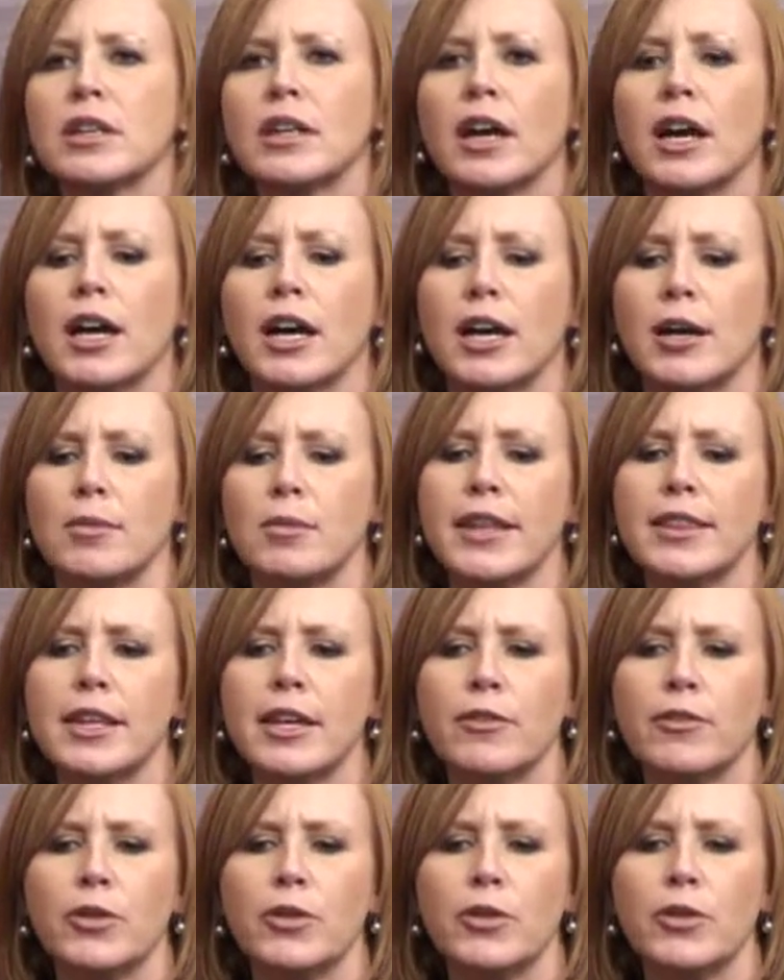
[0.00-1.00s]
I
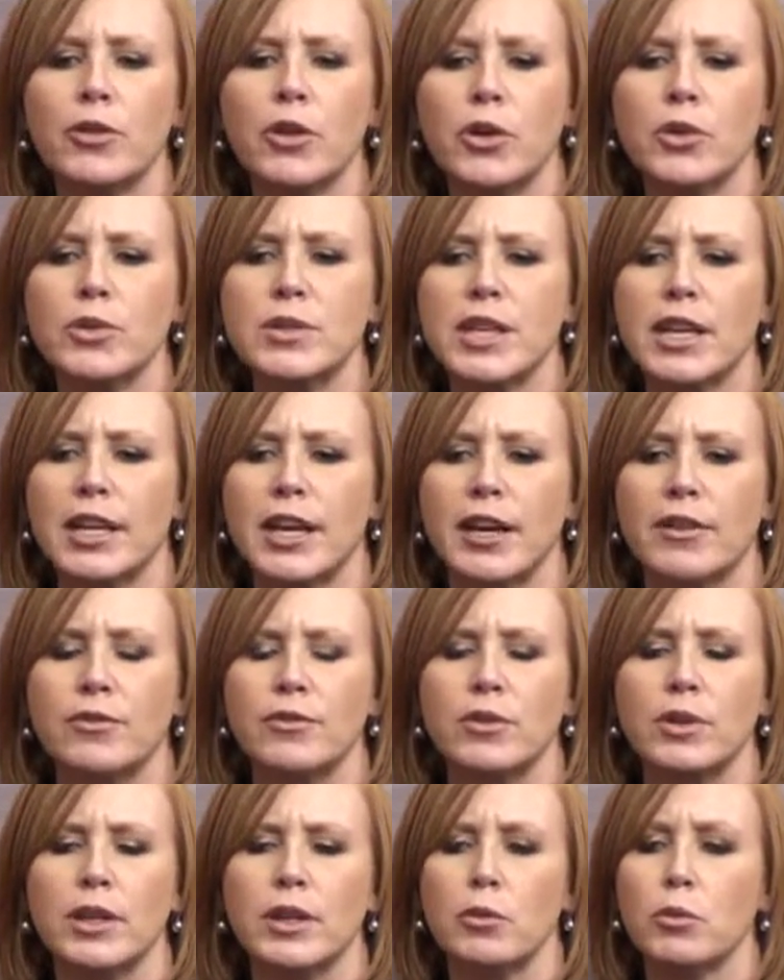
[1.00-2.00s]
think for those that have,
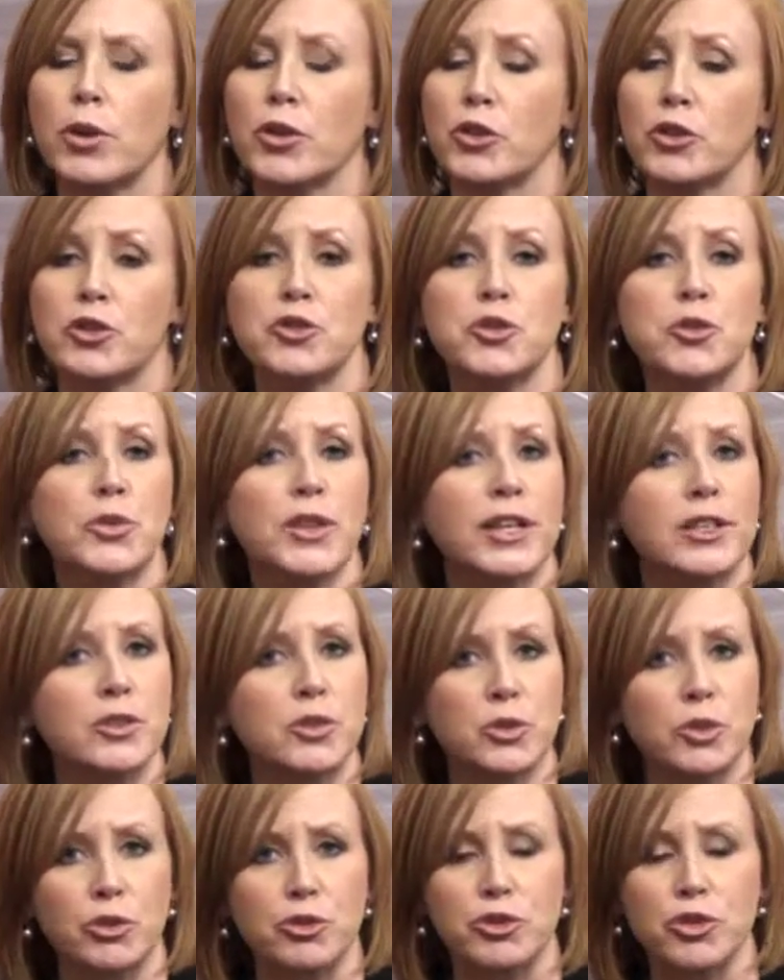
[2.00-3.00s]
whether you do things
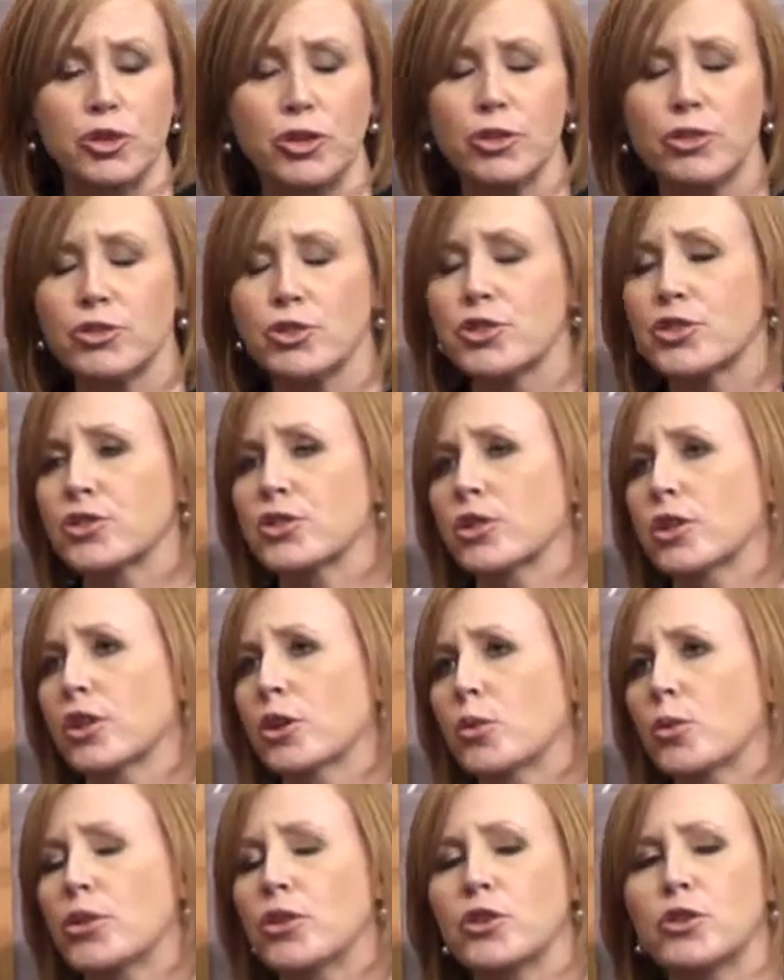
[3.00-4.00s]
through your church,
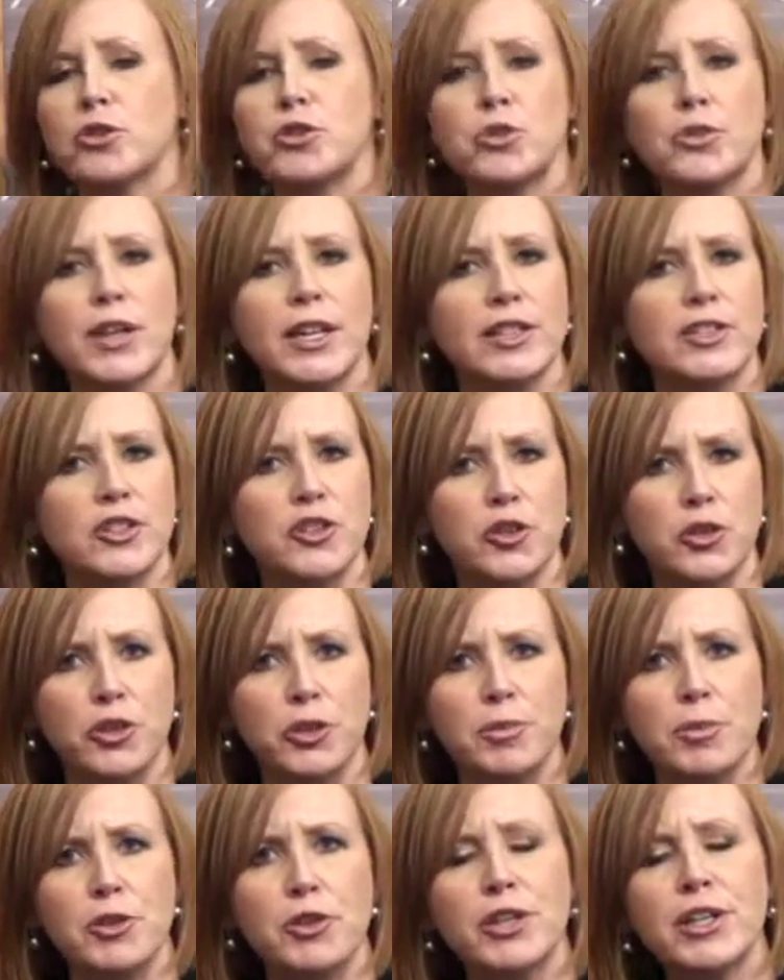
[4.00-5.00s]
whether you do things in your
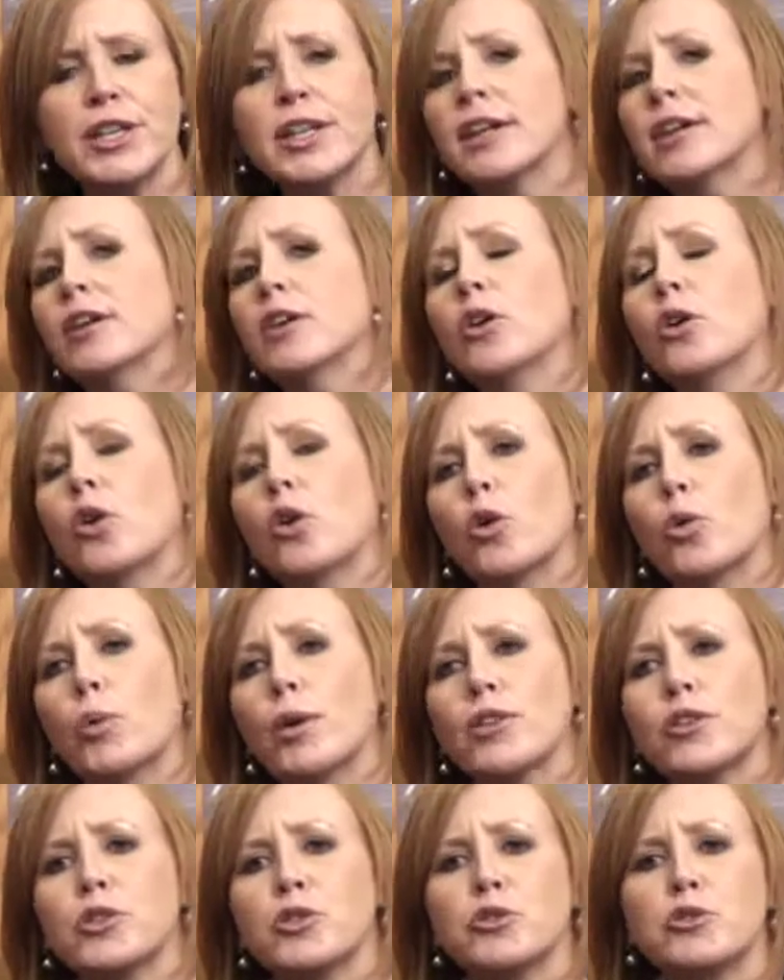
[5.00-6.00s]
community, or
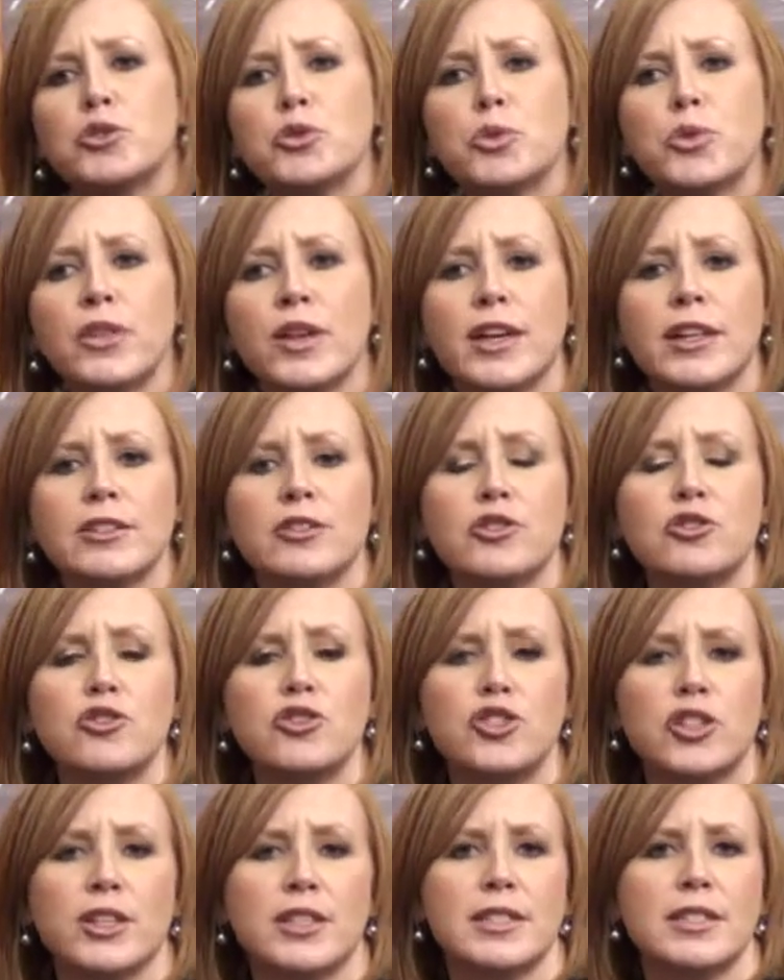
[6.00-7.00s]
whether you do things
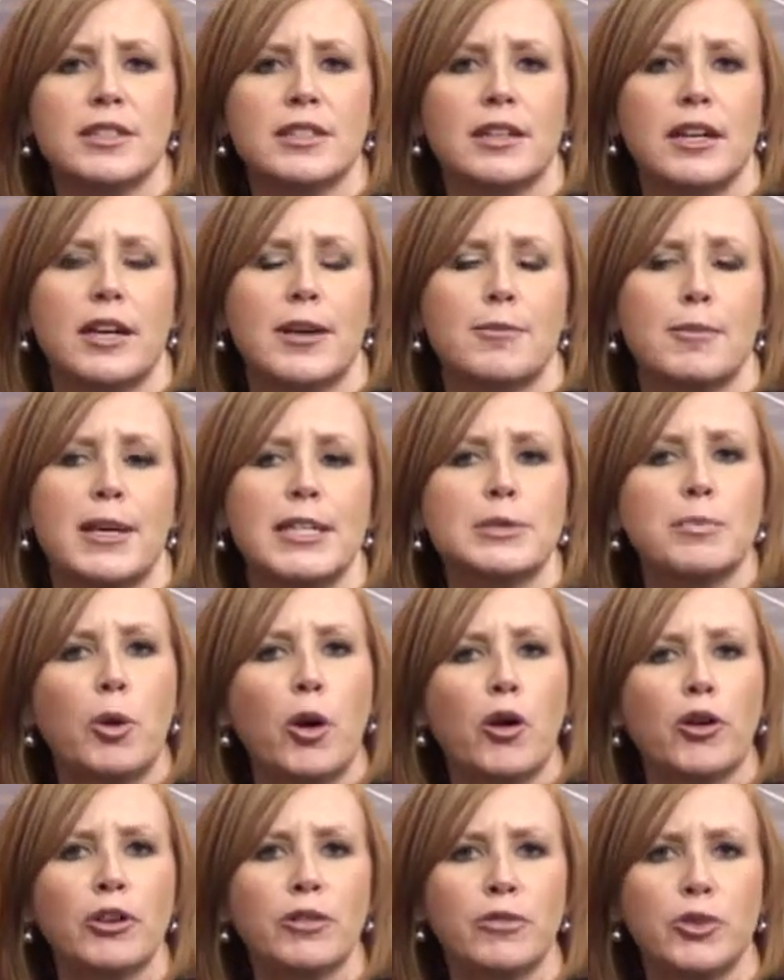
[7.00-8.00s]
just as
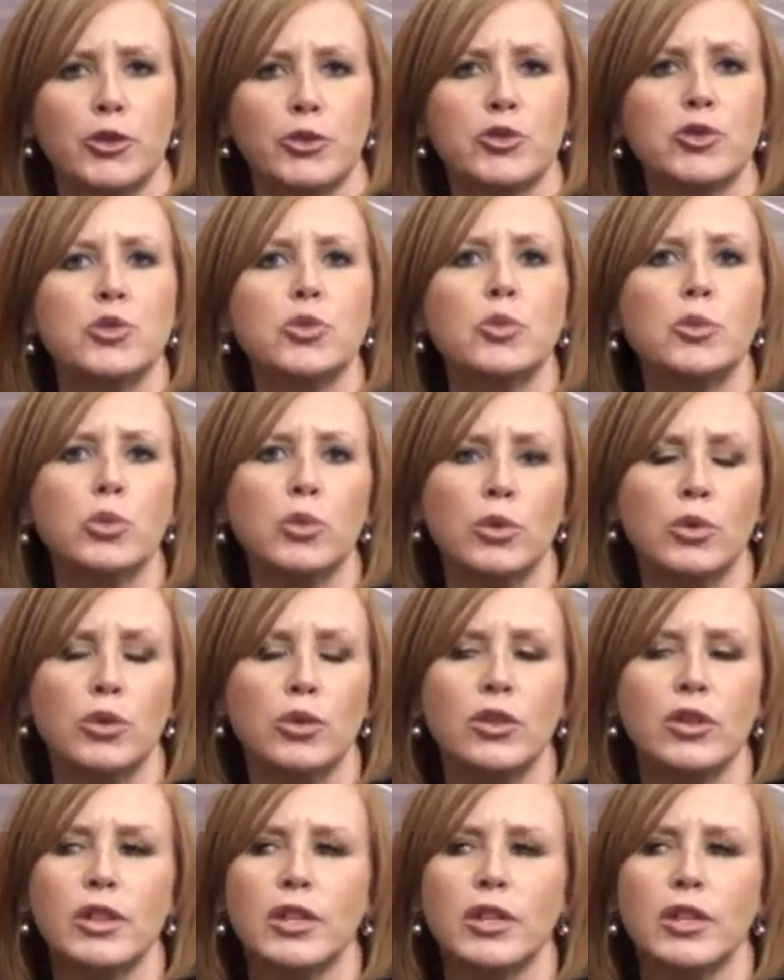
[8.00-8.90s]
part of your school,